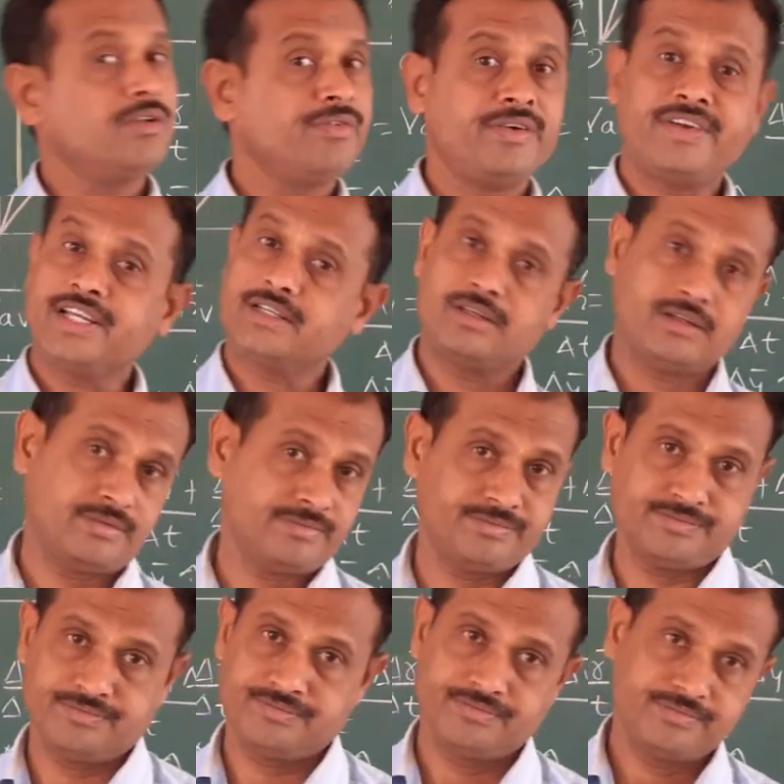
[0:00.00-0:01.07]
of a vector.
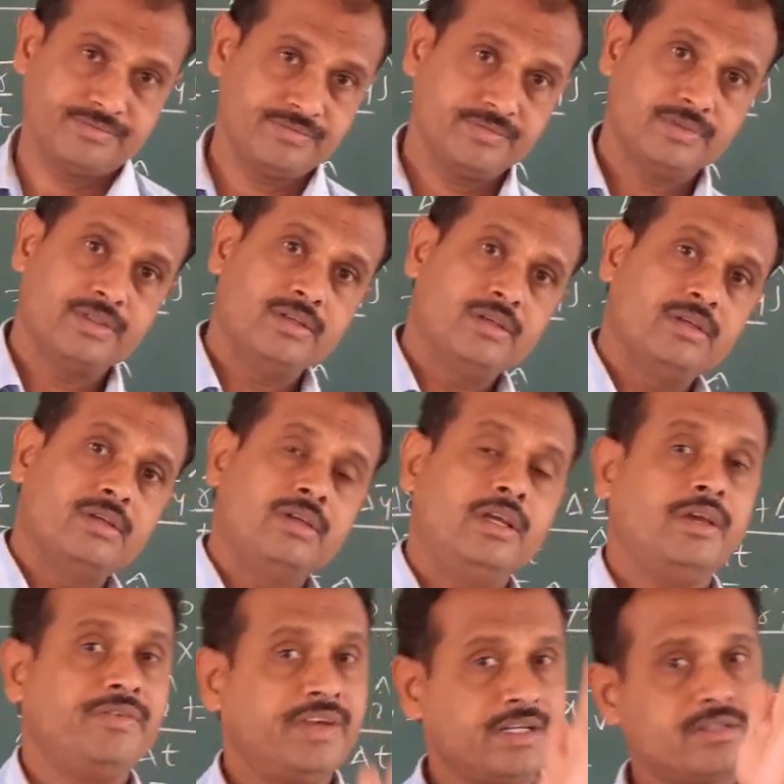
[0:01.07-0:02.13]

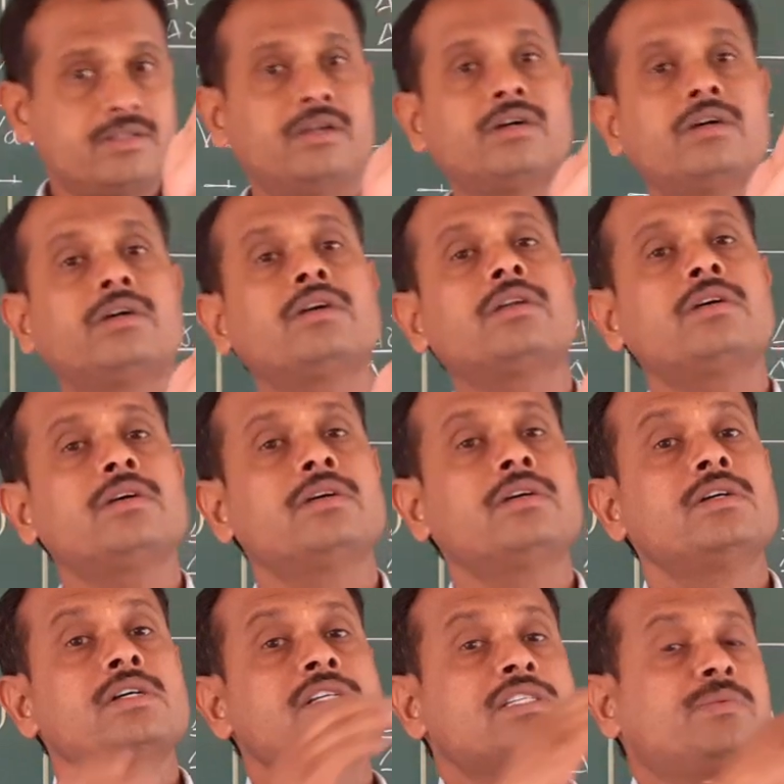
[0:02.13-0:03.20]
A
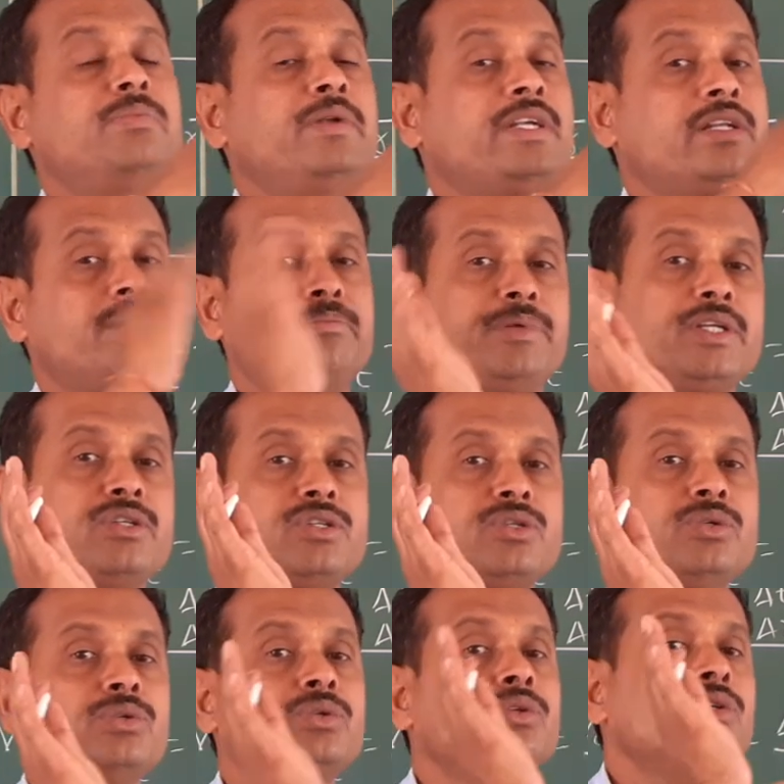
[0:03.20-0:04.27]
vector split up
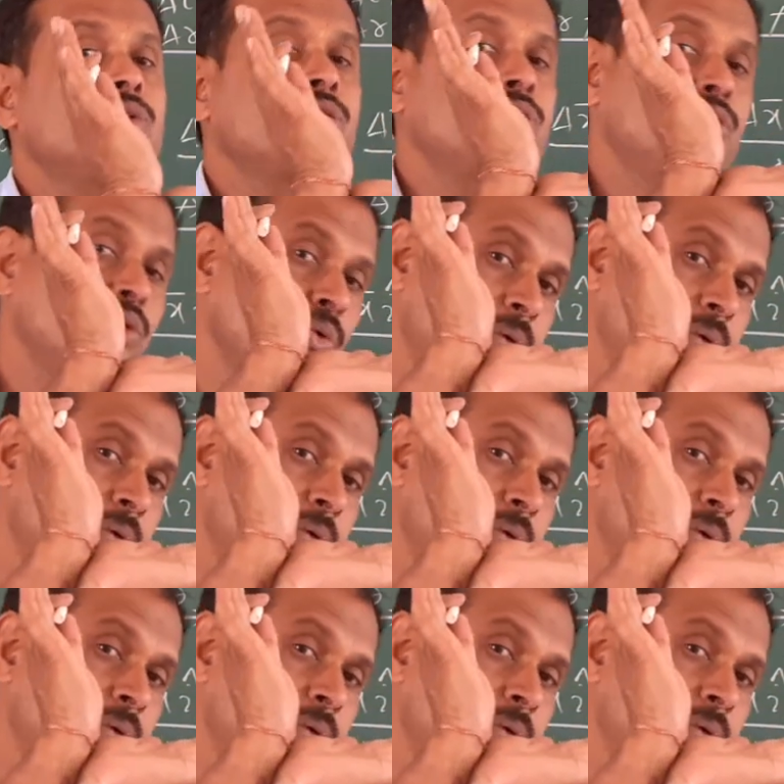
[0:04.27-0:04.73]
into 2